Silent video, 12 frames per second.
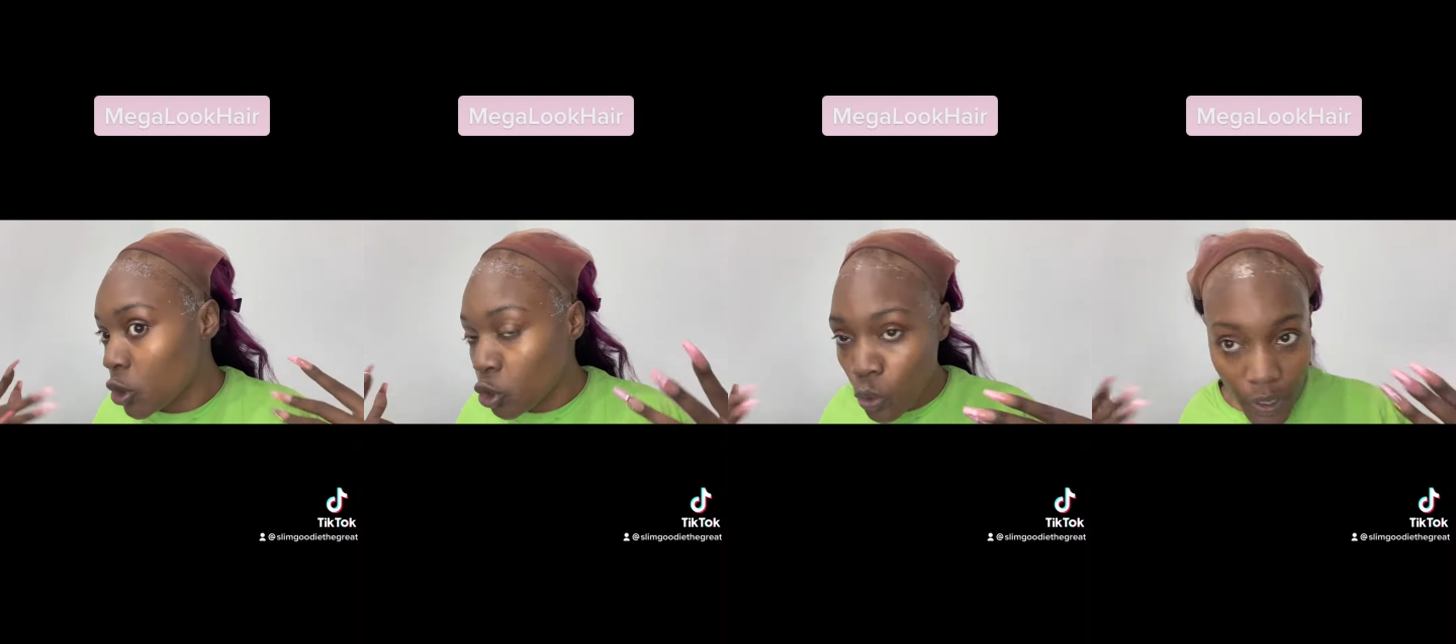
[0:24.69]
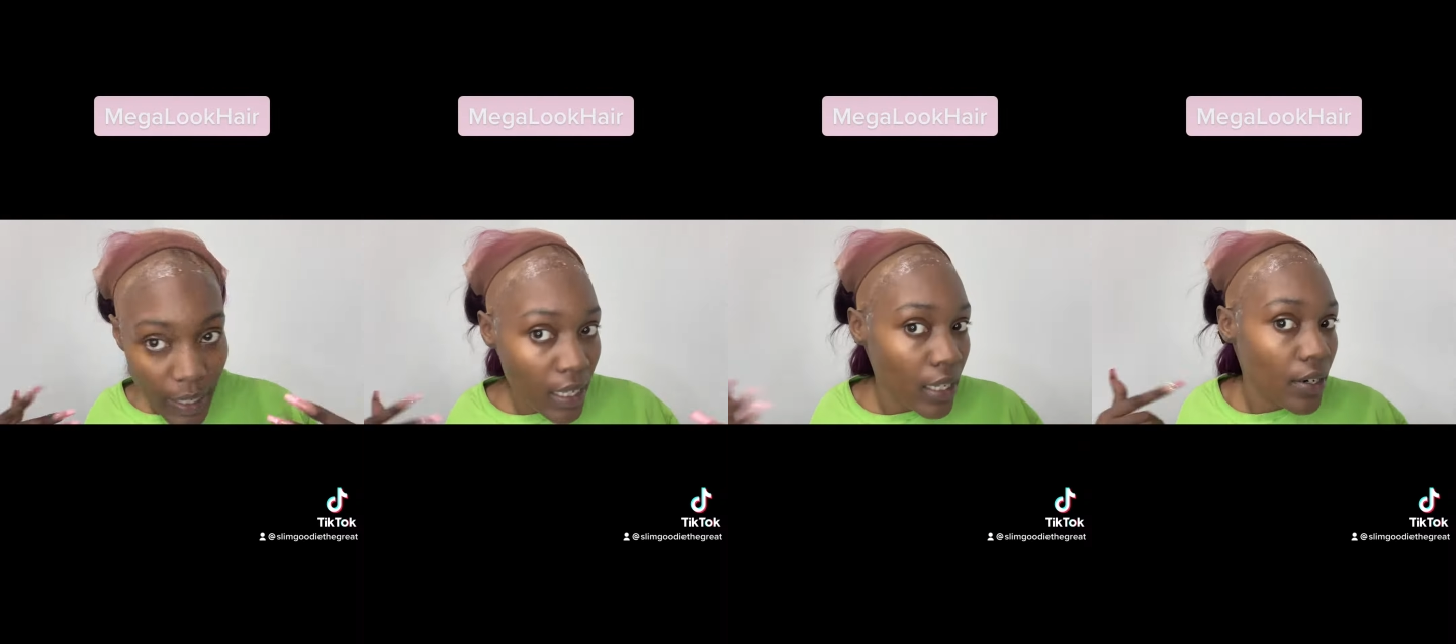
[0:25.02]
We're
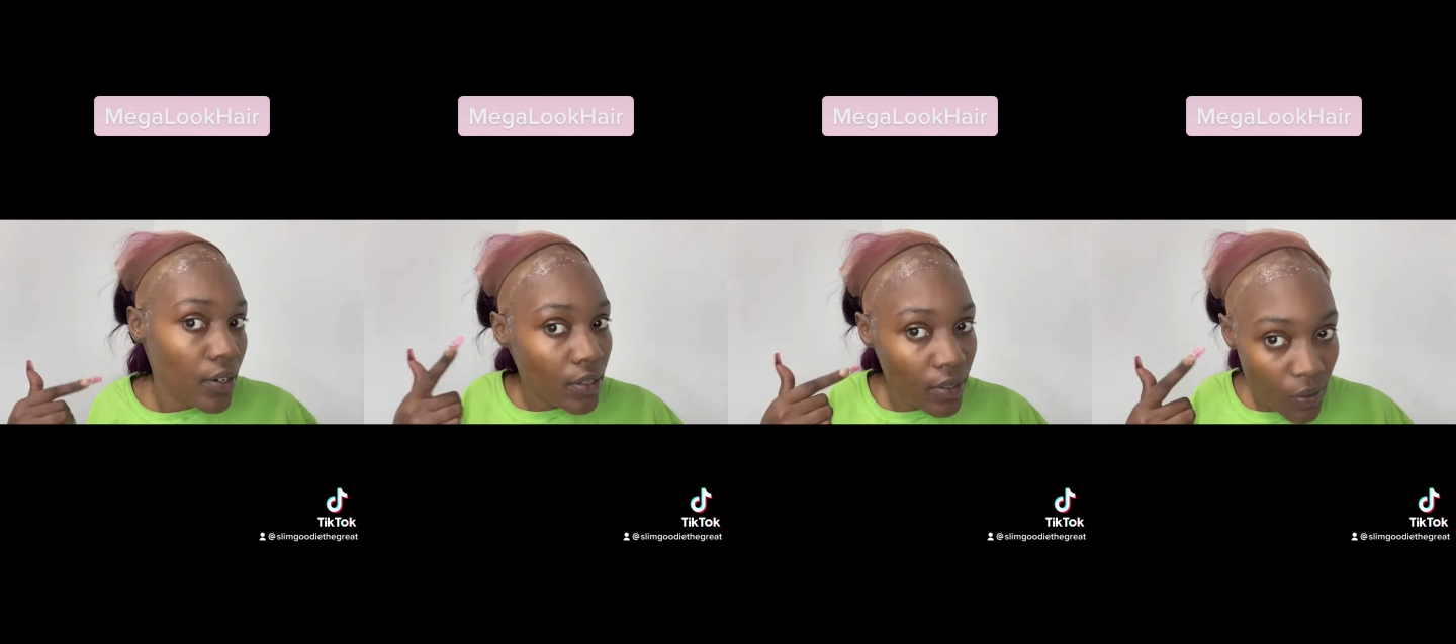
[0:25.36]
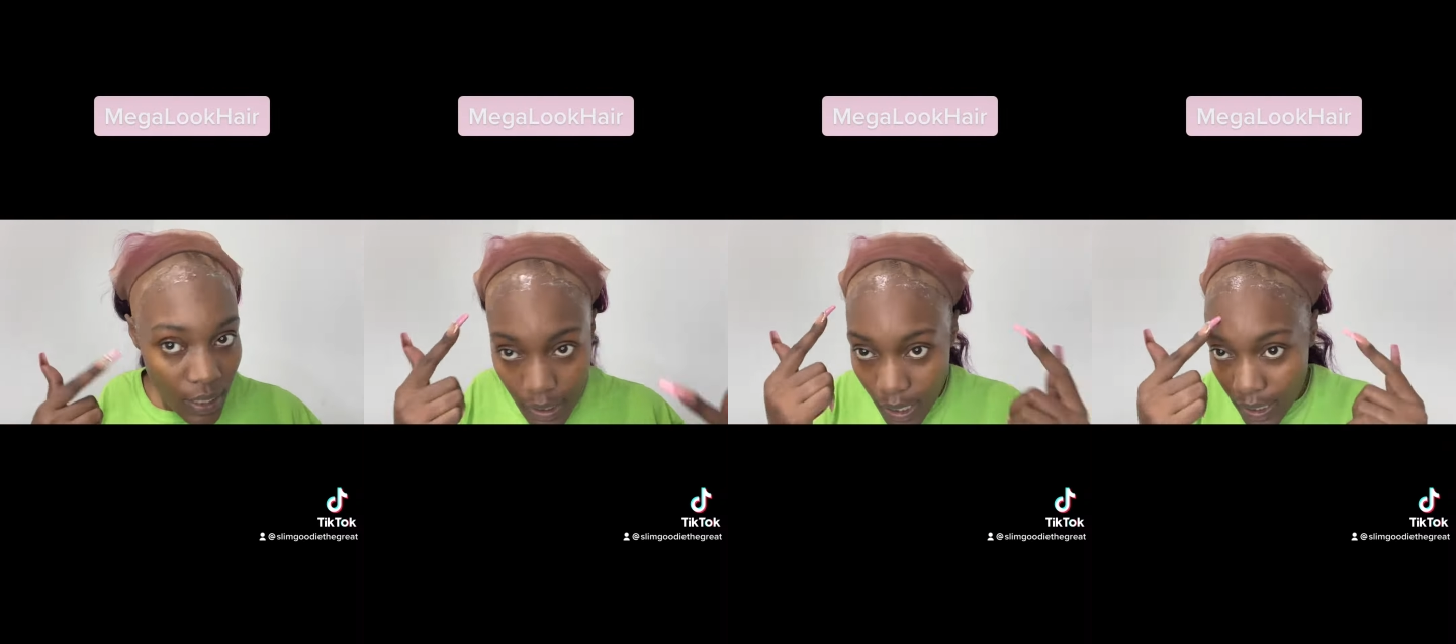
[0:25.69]
gonna put 4
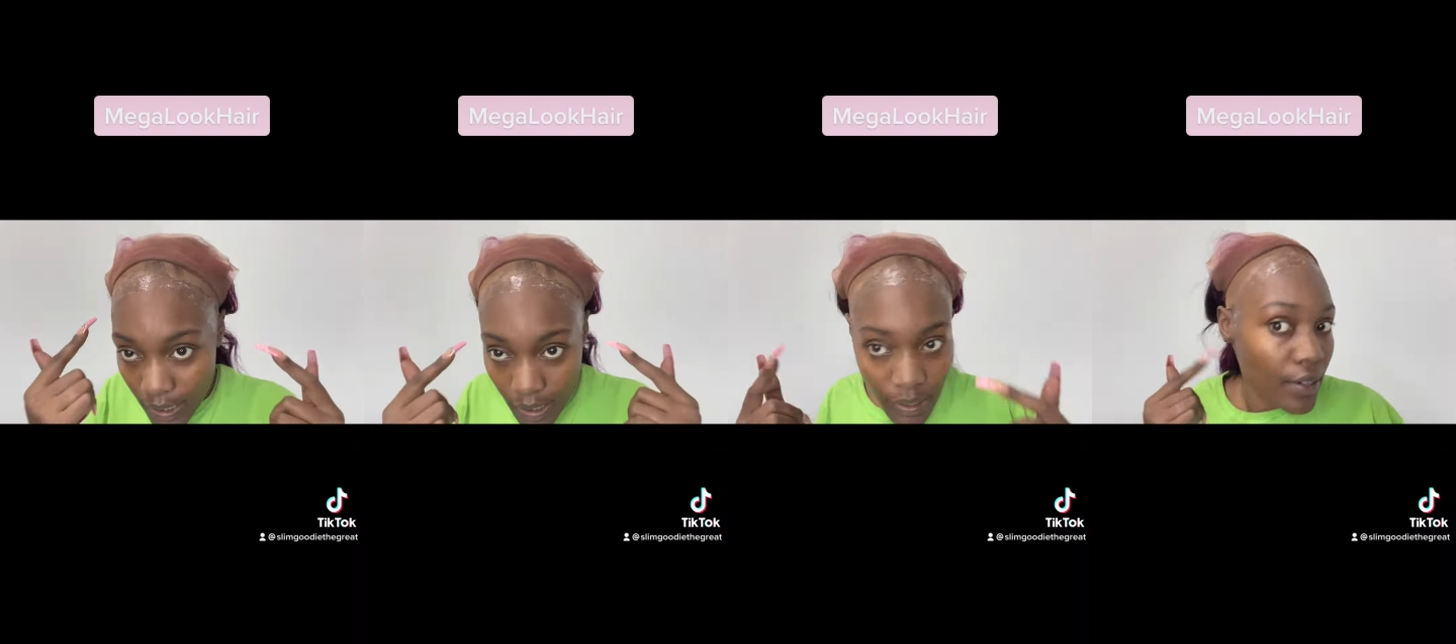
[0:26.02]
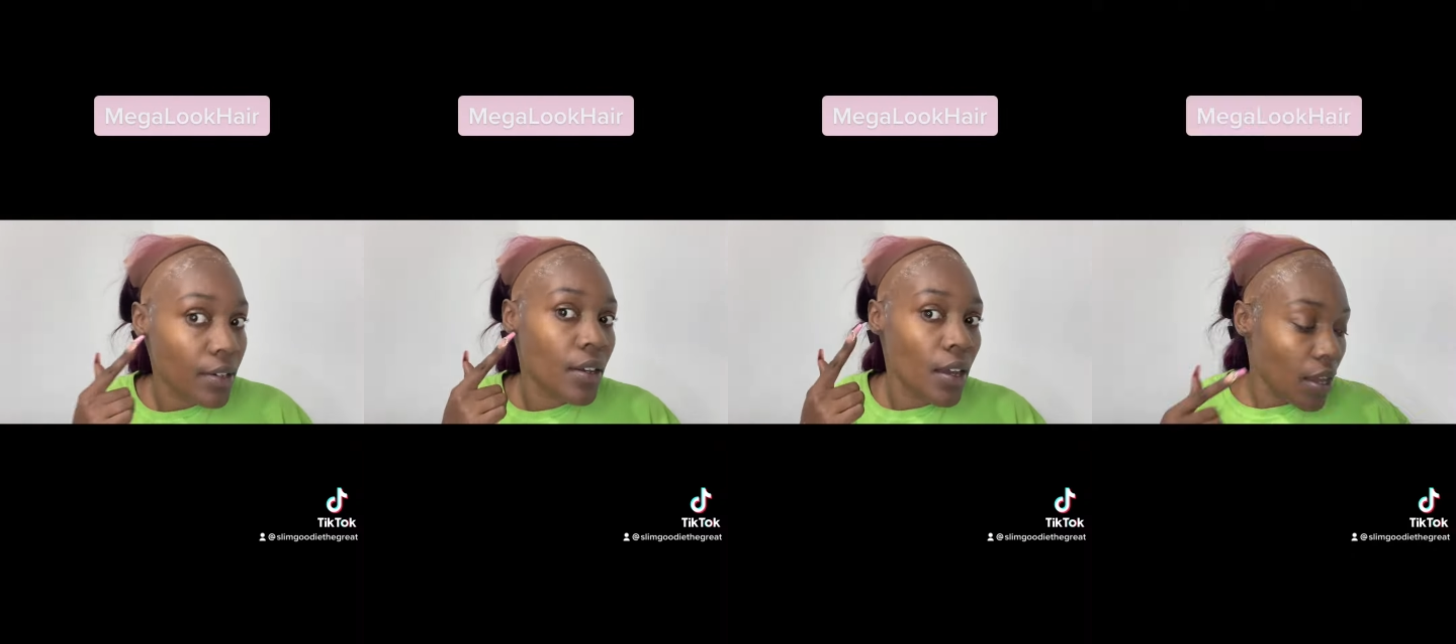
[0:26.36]
layers of
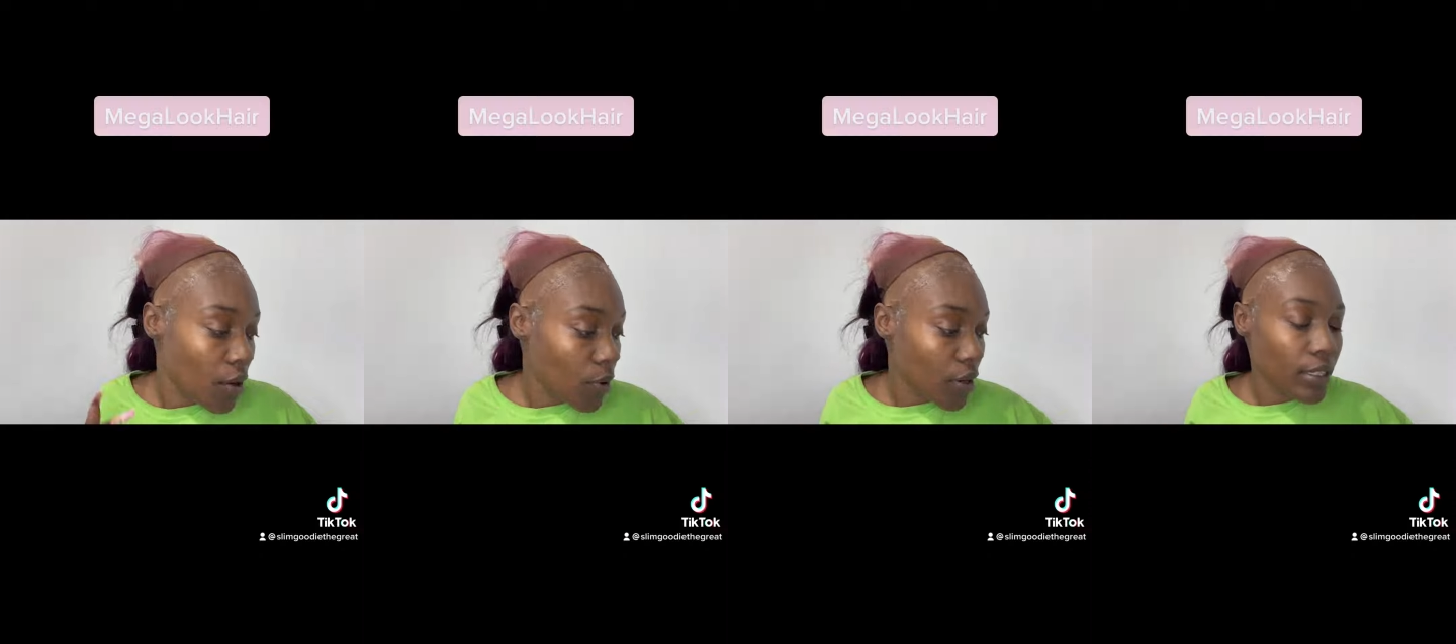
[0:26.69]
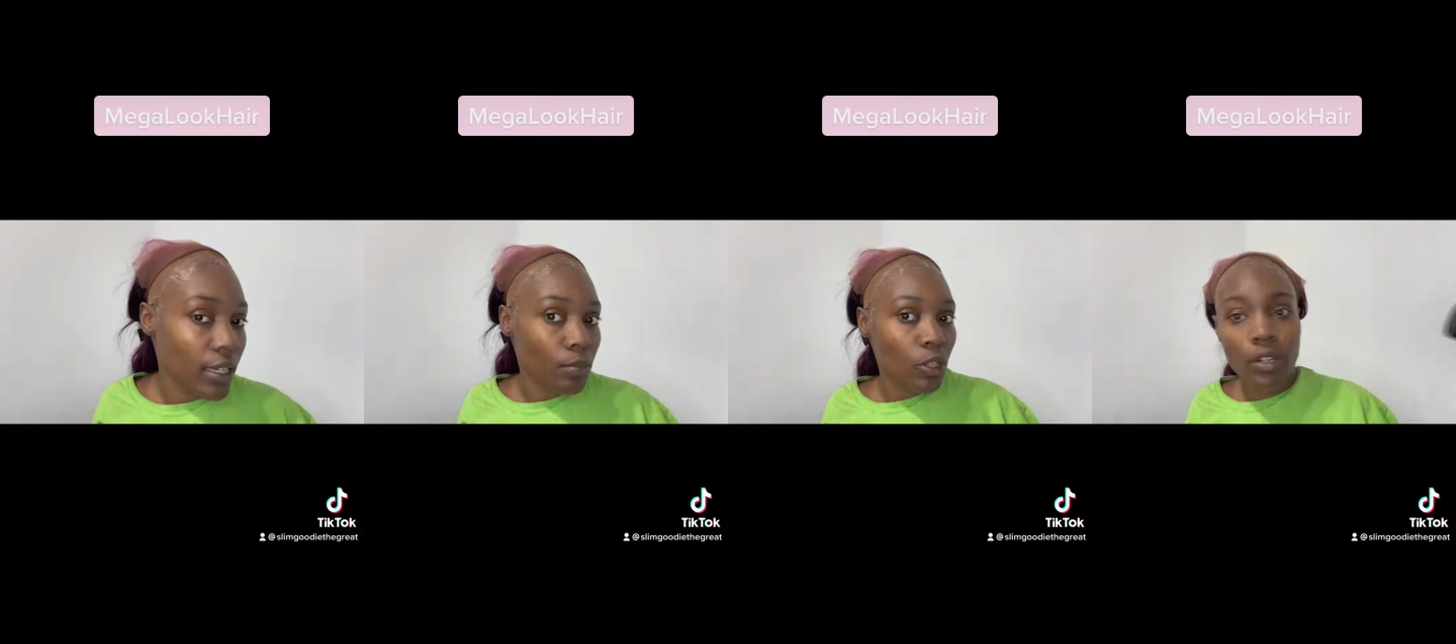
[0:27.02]
bowl hold
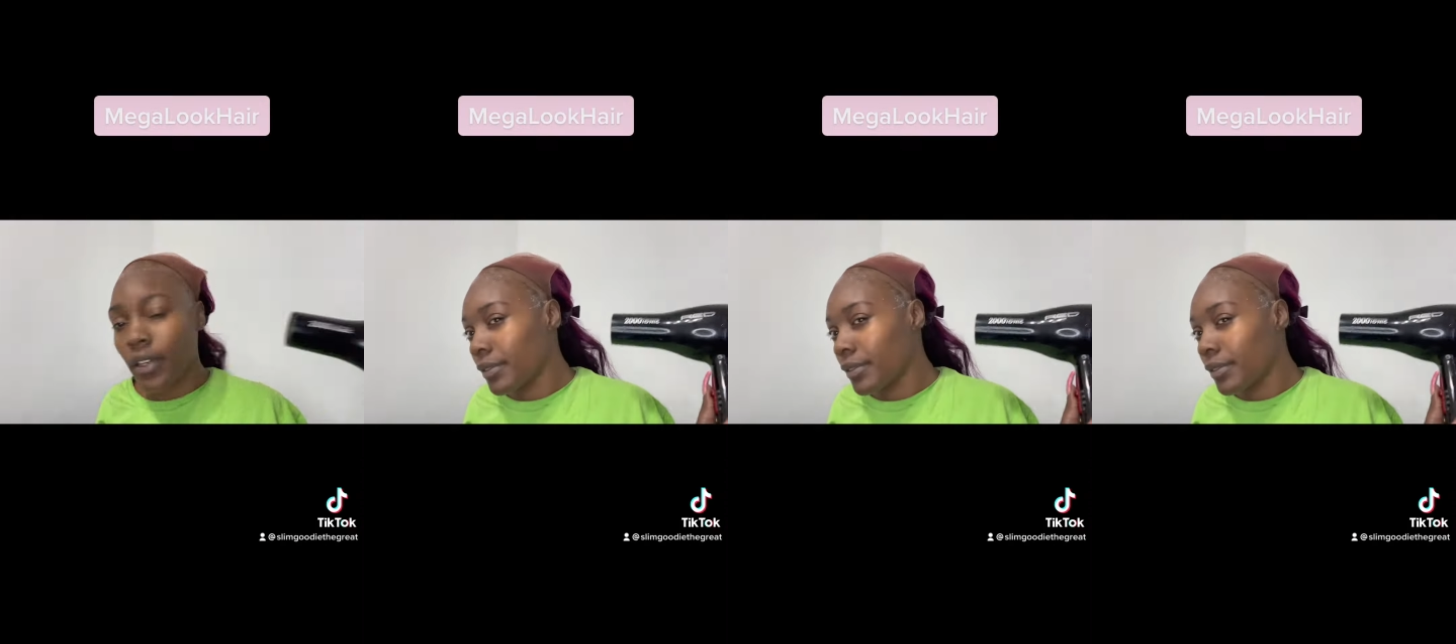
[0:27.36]
glue.